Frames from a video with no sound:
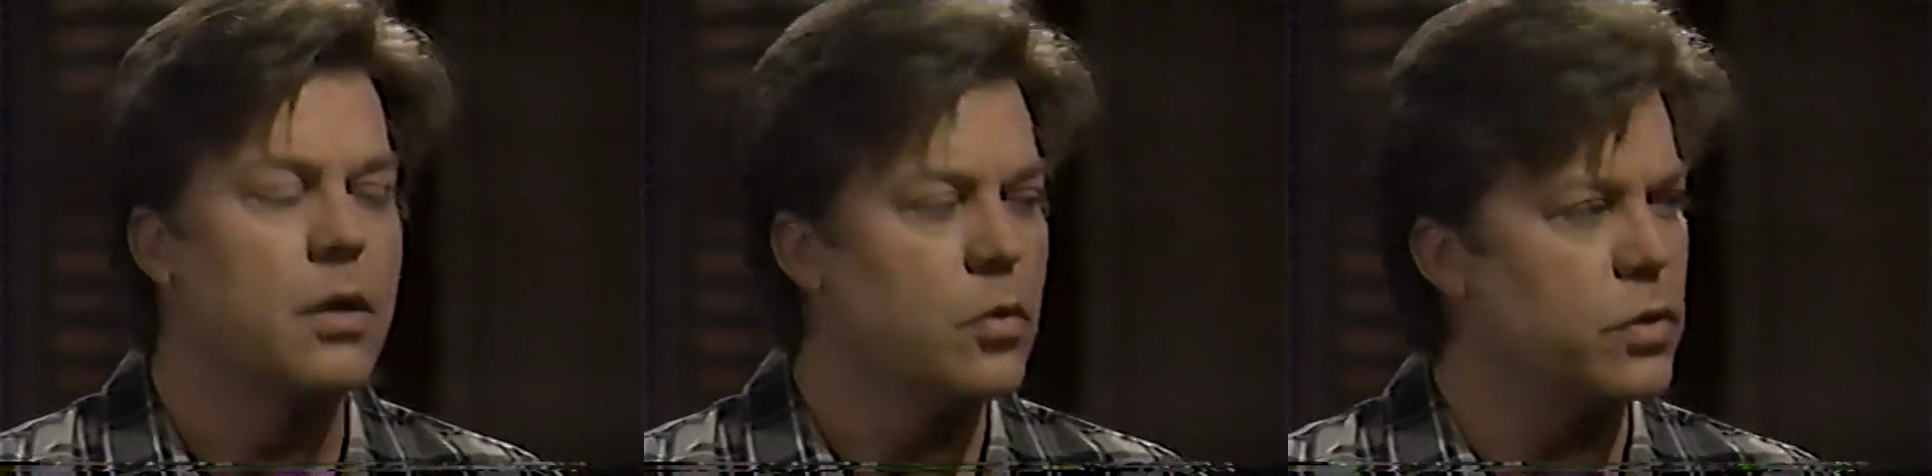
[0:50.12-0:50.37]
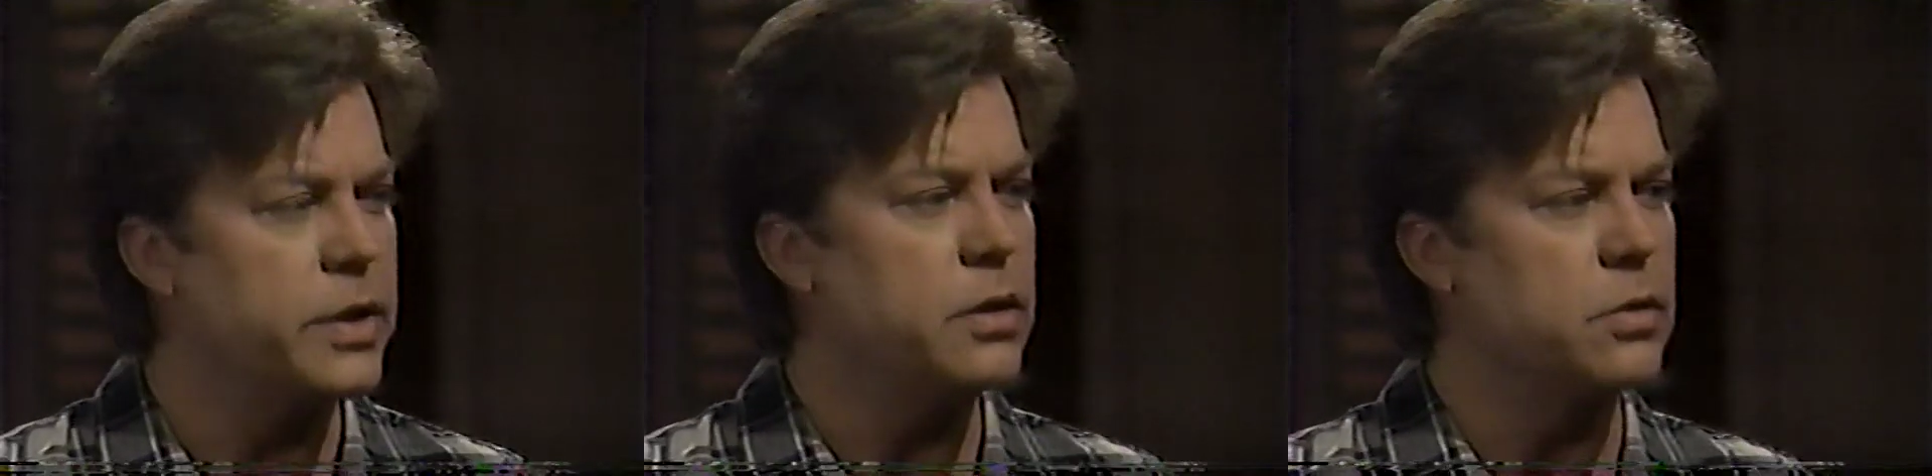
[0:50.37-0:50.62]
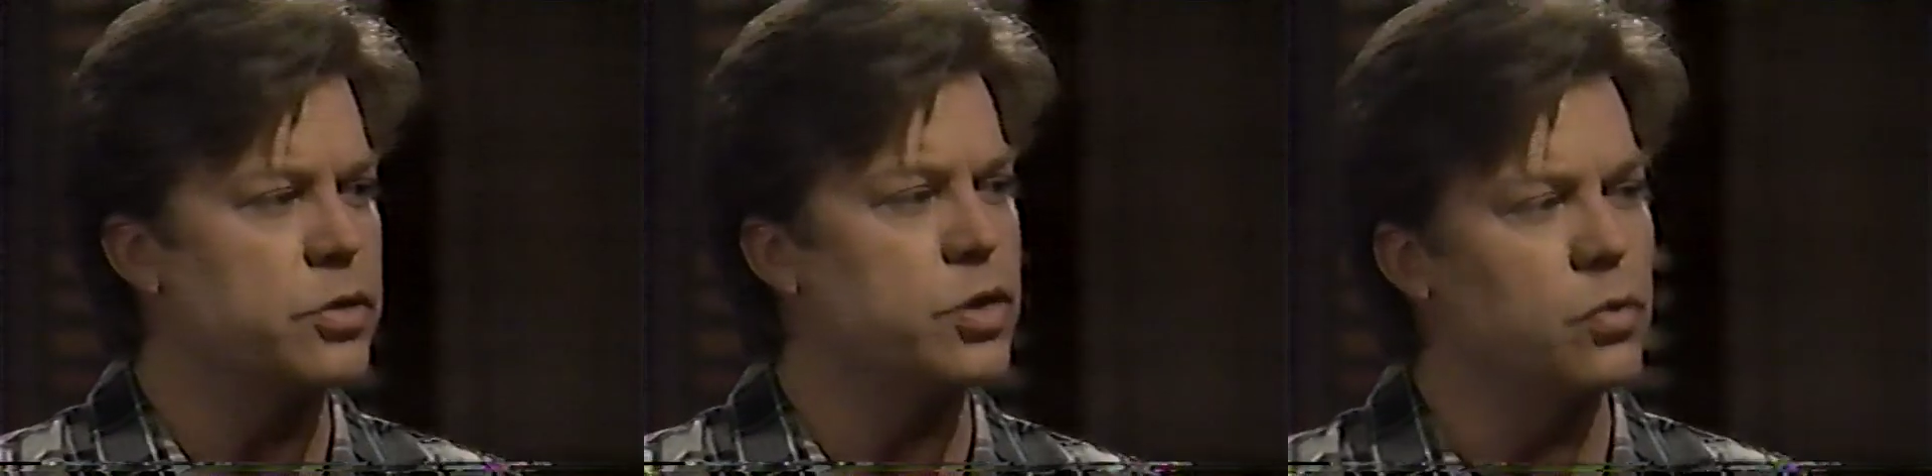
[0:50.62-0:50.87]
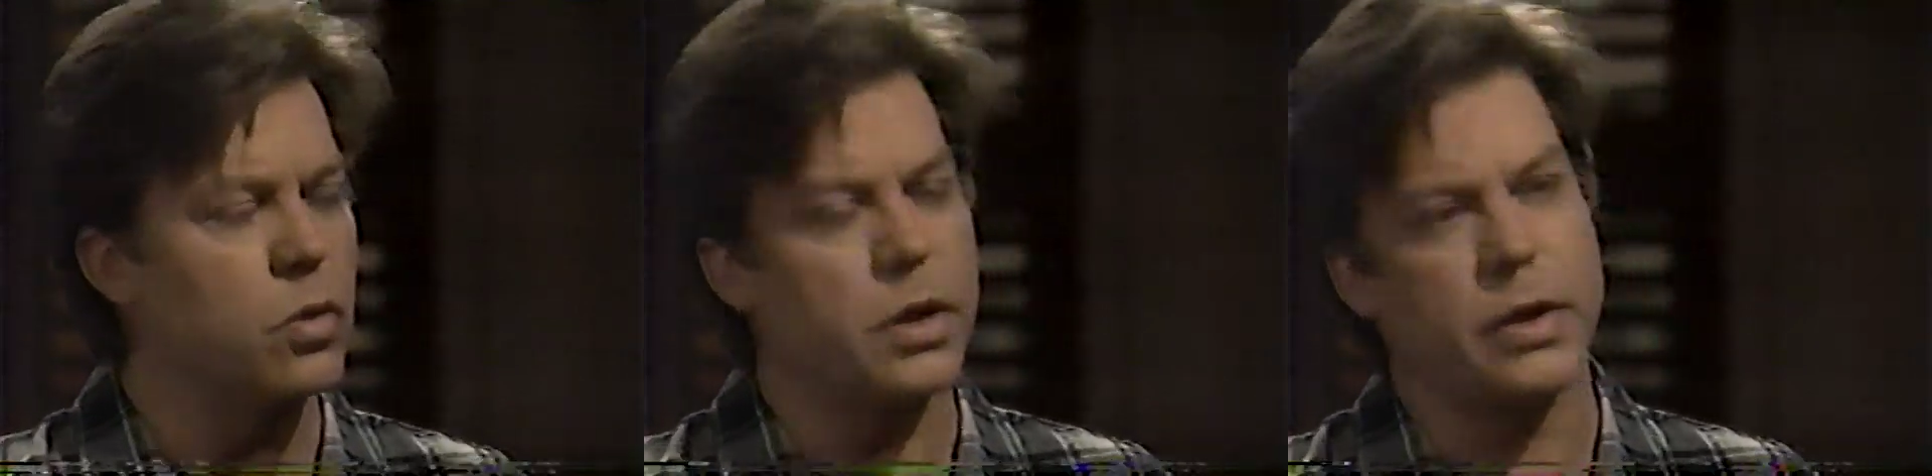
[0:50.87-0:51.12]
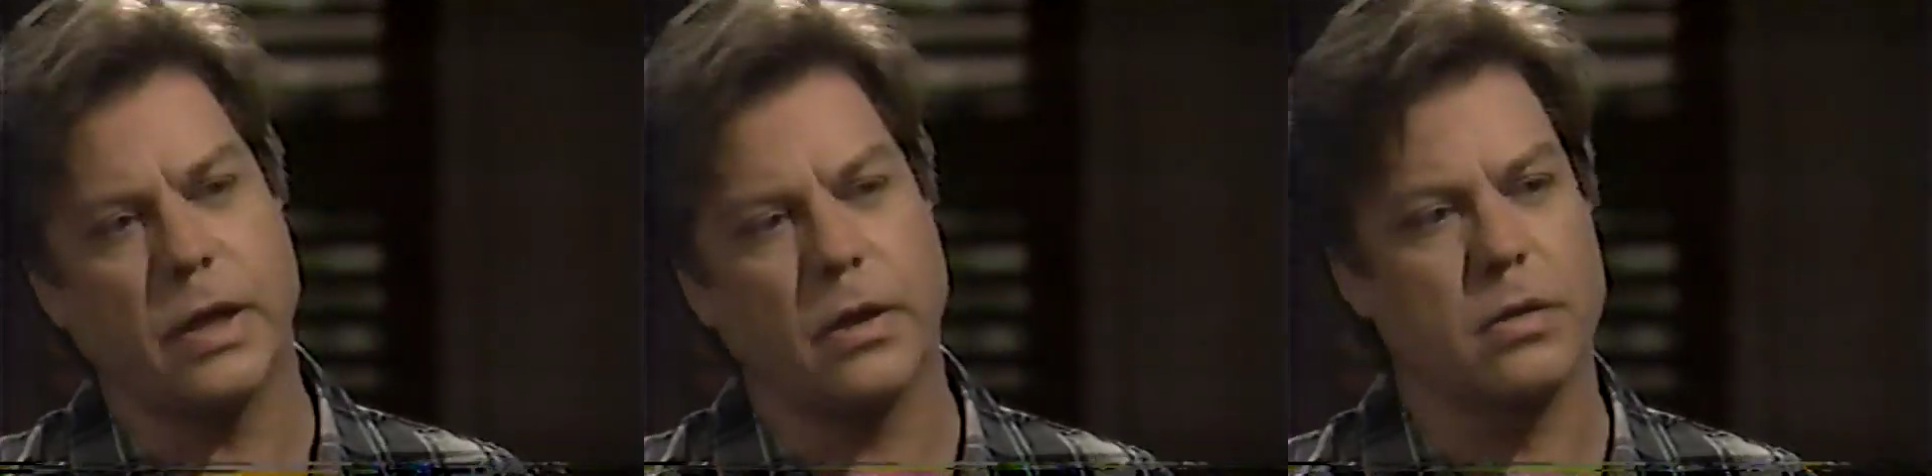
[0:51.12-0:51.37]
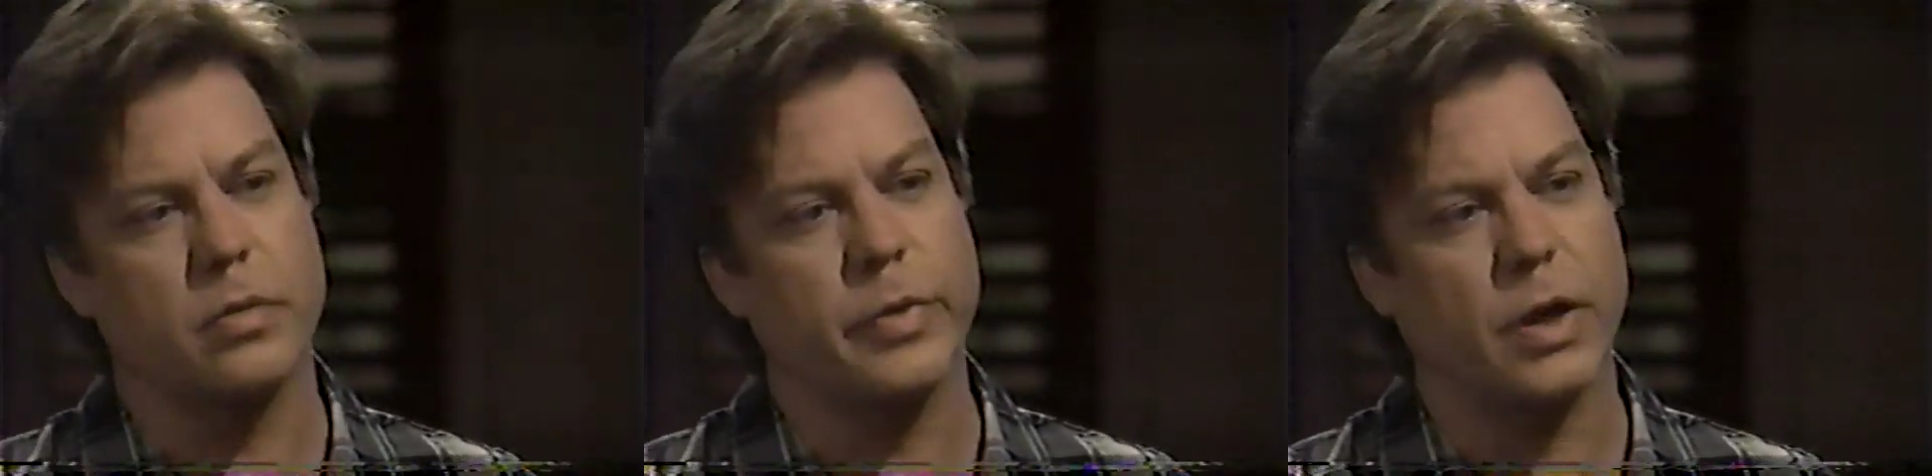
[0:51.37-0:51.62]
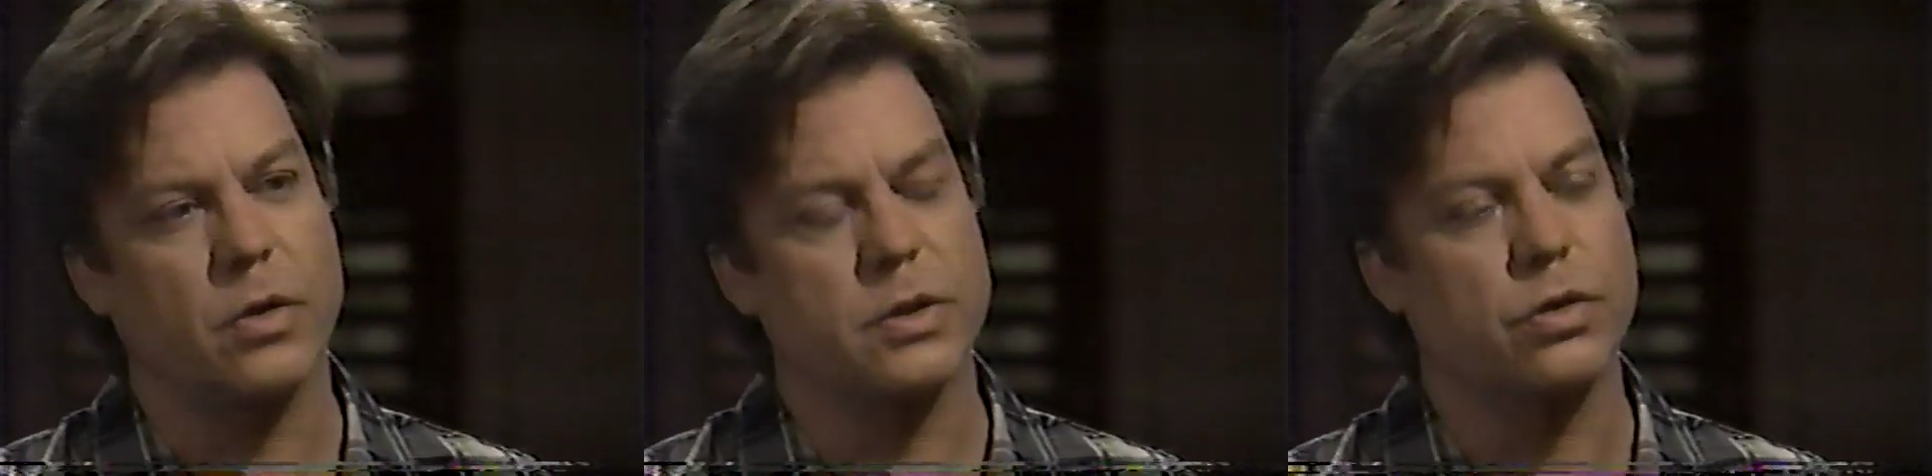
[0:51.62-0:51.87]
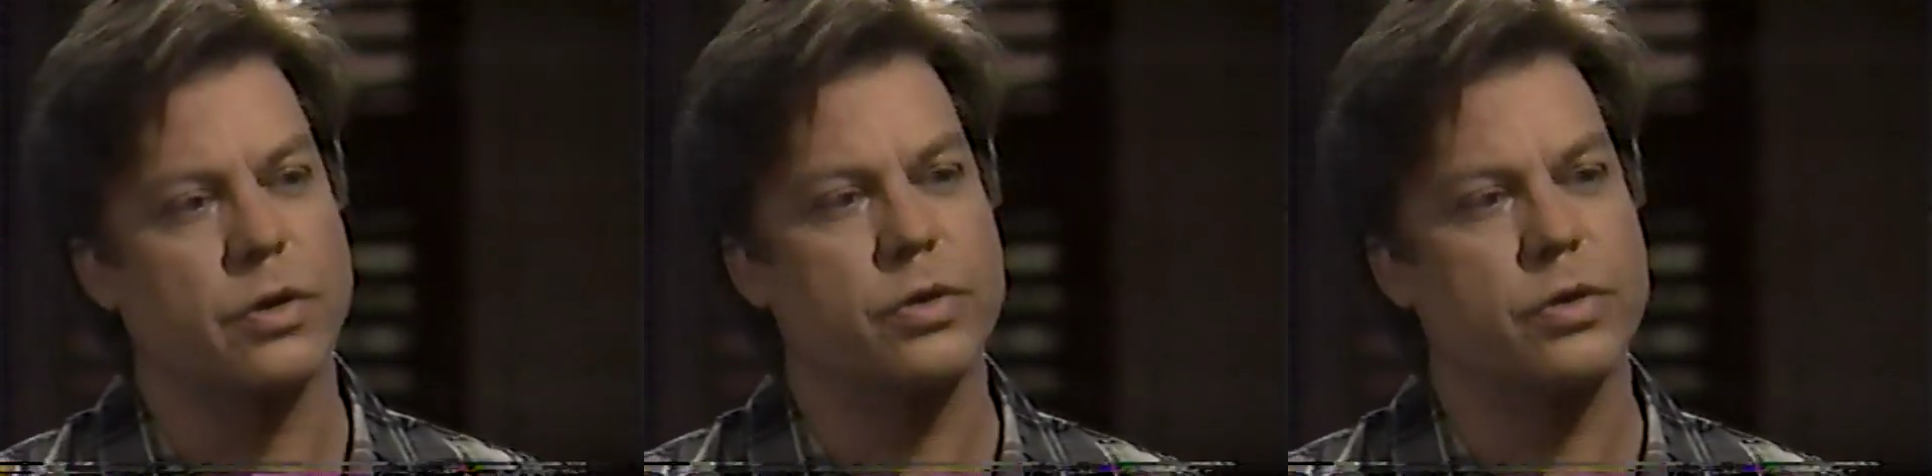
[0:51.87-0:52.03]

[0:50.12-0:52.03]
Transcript: Well, either you want it out of the marriage